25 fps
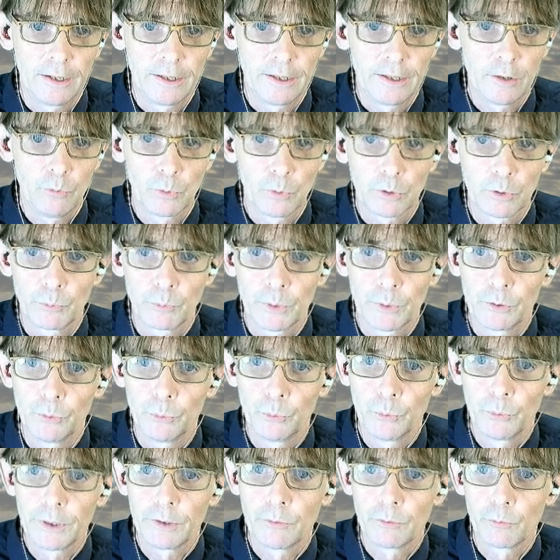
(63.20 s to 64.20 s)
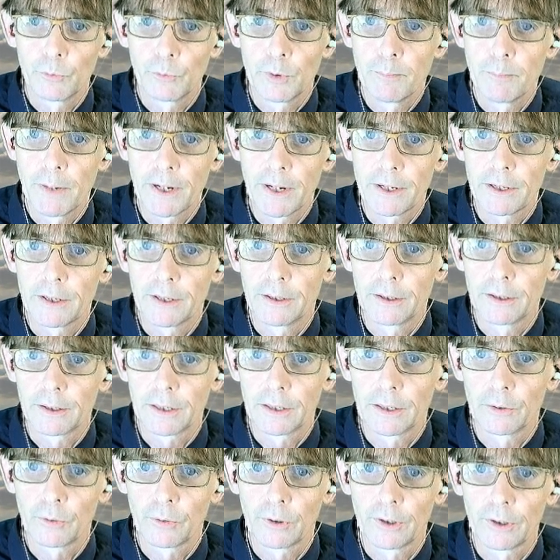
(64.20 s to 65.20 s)
And then what we're doing, we're making a
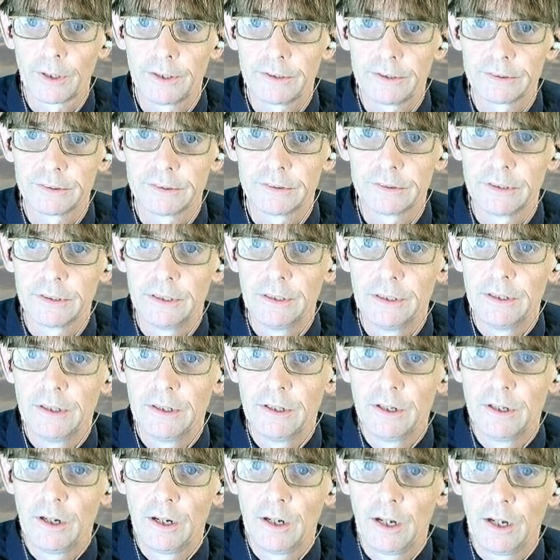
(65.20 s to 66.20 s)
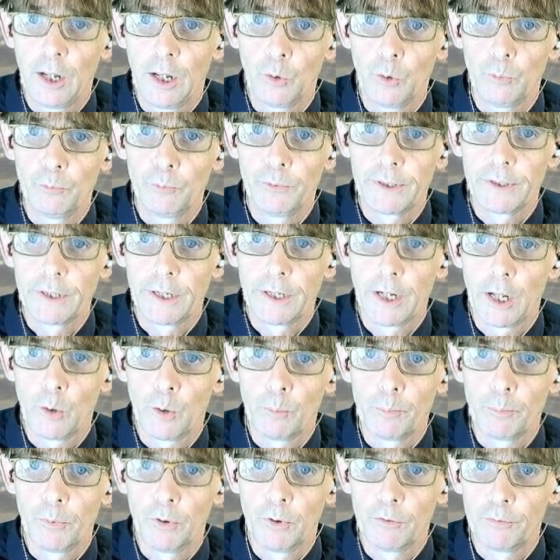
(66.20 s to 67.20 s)
calculation with the
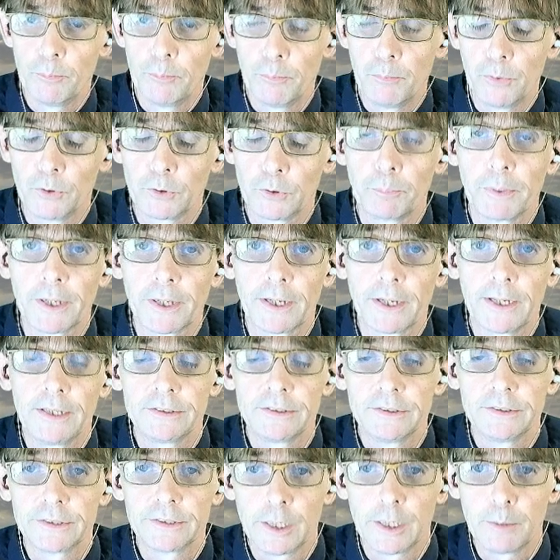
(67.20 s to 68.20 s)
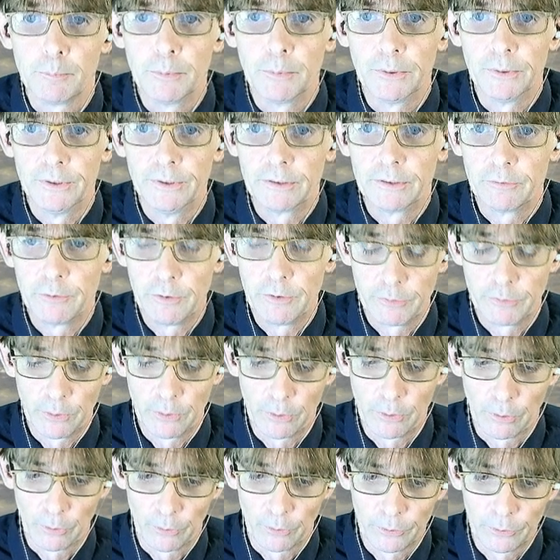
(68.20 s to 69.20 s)
help of a multiplication table that we've
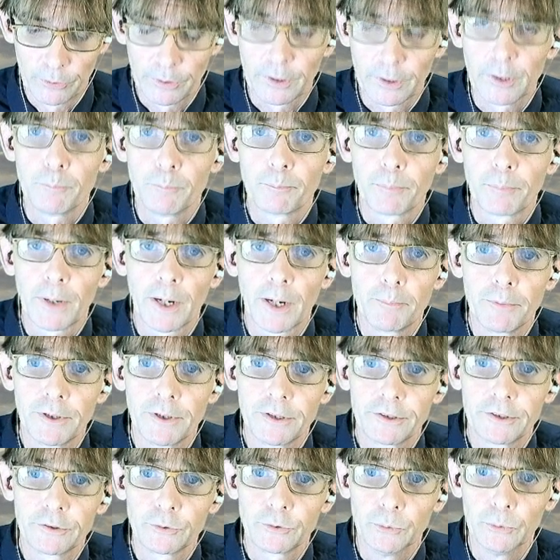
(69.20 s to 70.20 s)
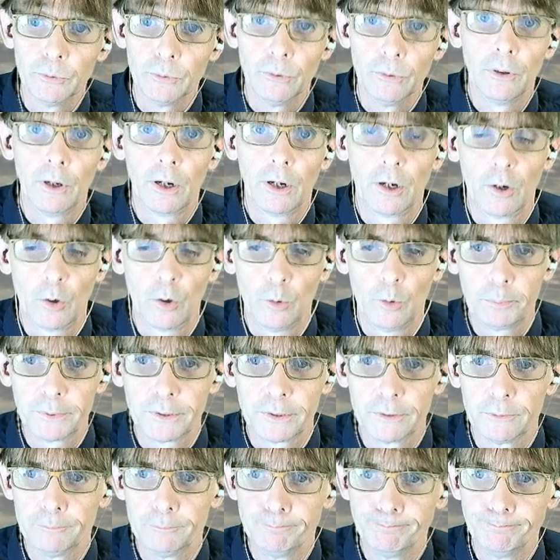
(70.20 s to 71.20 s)
all learned in primary school. I hope
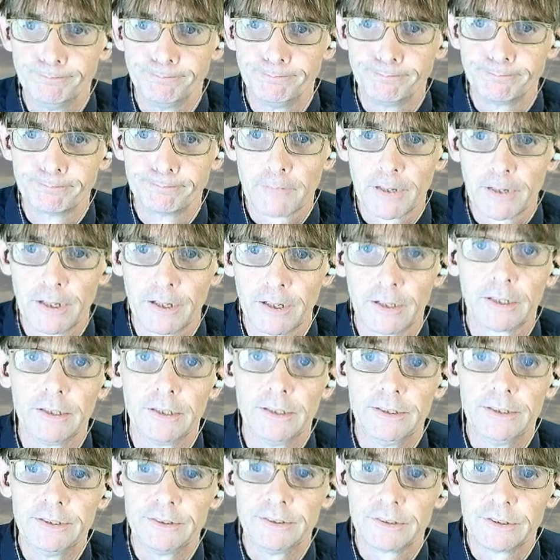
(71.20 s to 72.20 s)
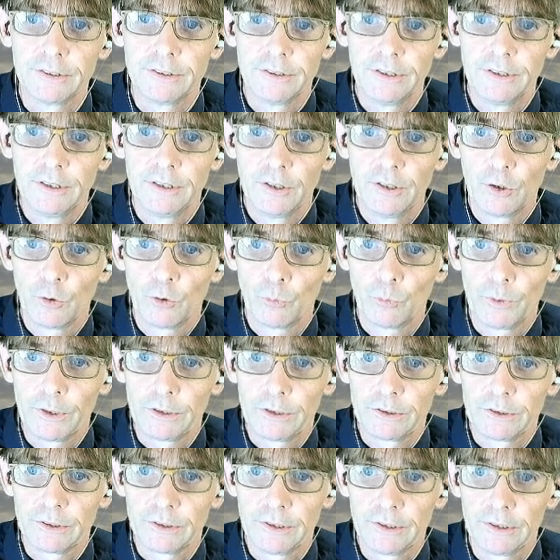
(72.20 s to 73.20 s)
so, at least,
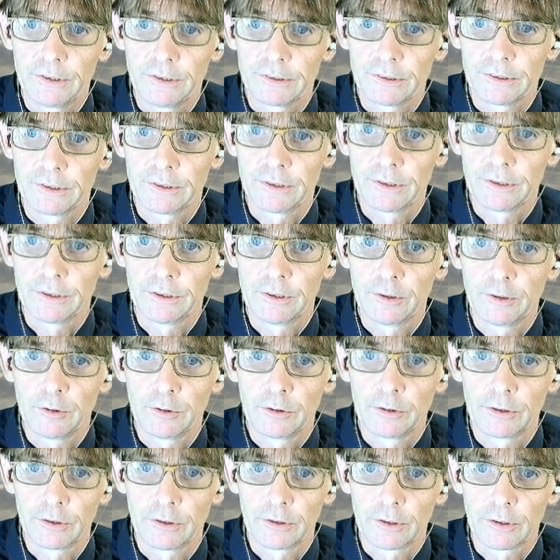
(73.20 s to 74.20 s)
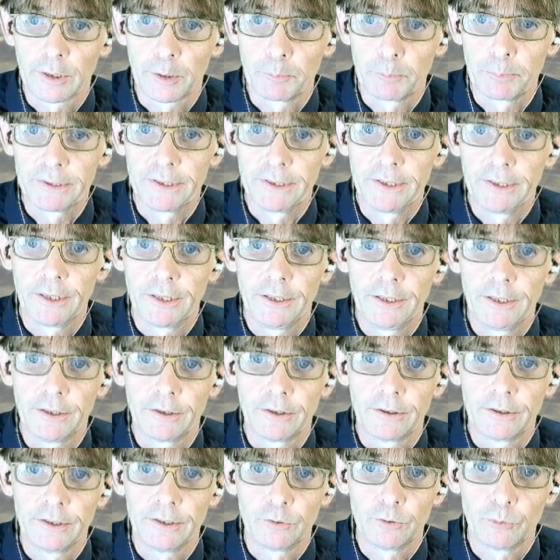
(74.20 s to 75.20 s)
which is represented
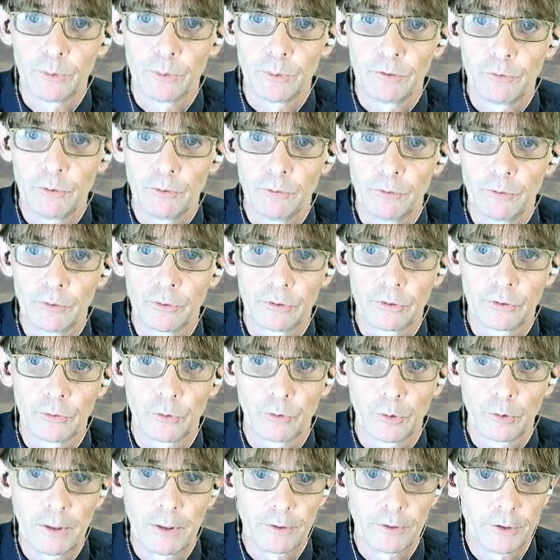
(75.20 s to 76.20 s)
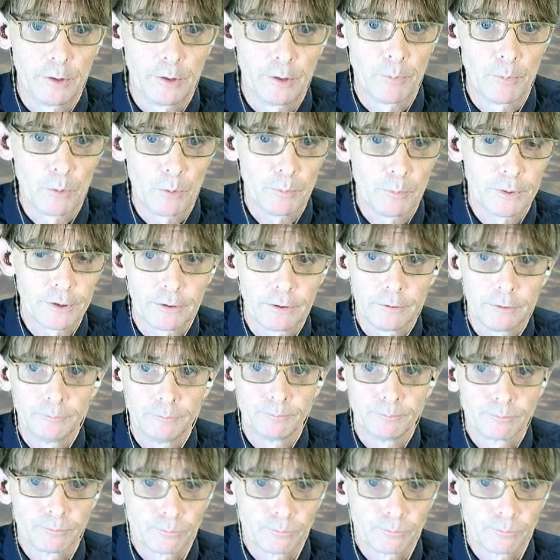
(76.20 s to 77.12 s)
here. This one we will talk about in a moment.